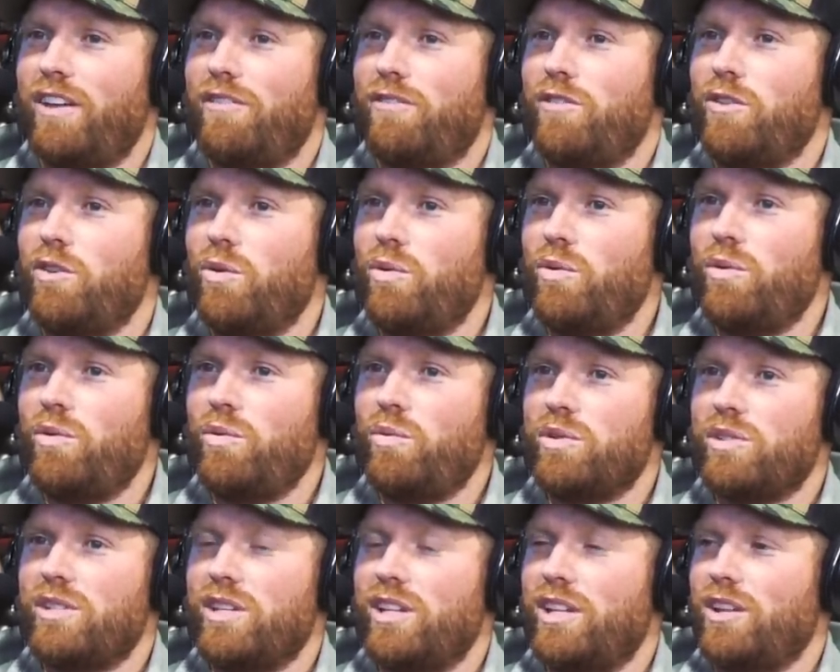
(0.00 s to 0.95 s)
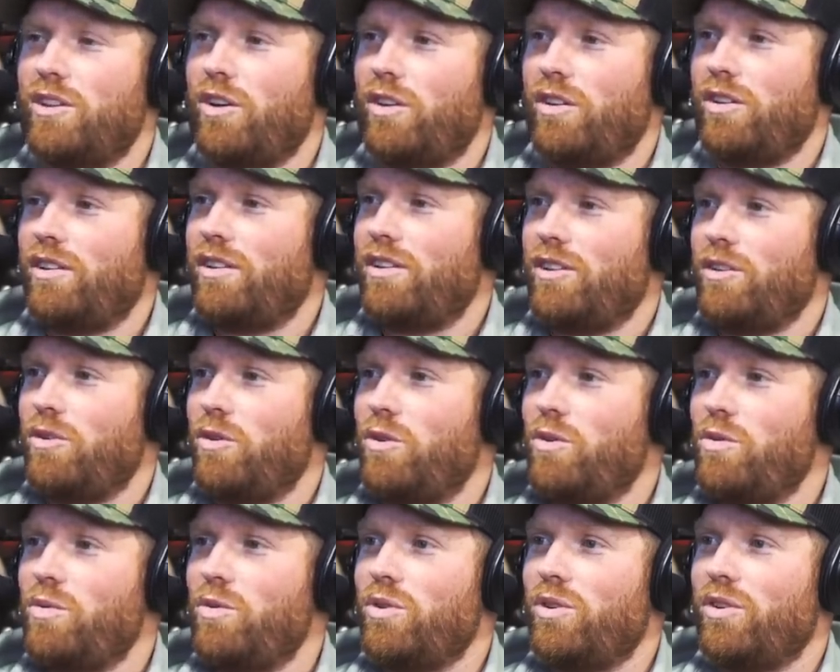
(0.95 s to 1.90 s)
if no one was in the in the
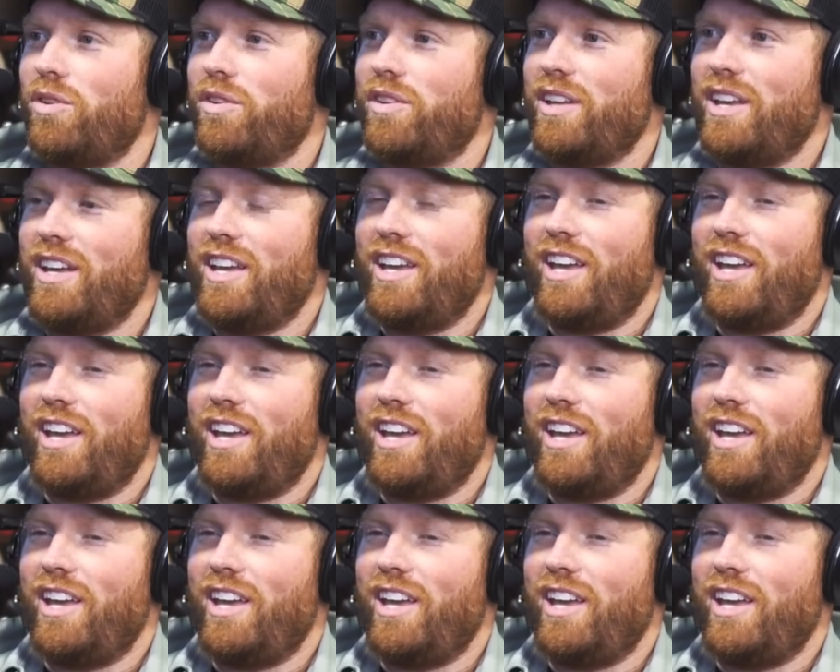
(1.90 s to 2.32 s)
whole world